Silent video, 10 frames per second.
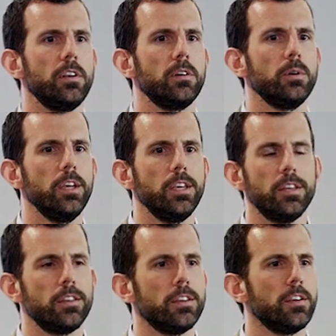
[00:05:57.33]
know,
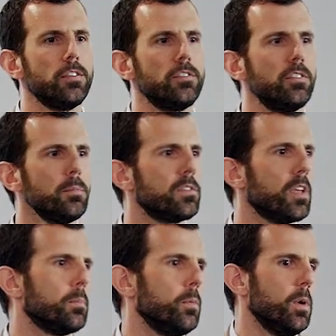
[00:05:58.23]
in the, in the gym
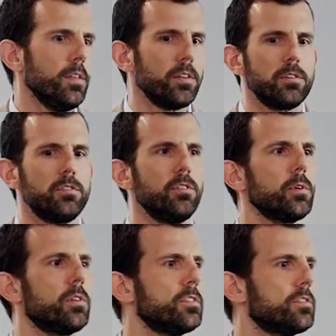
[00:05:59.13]
example, well, the gym
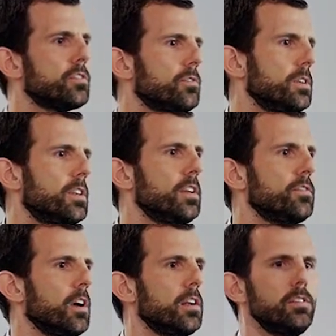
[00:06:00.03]
across the street,
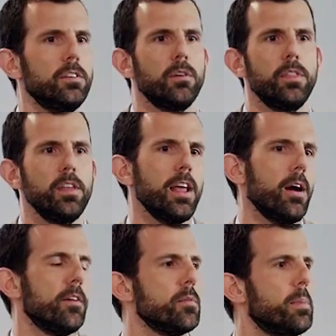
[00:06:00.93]
they've got, you know, they now
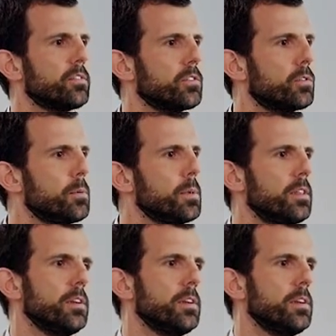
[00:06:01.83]
have the best equipment.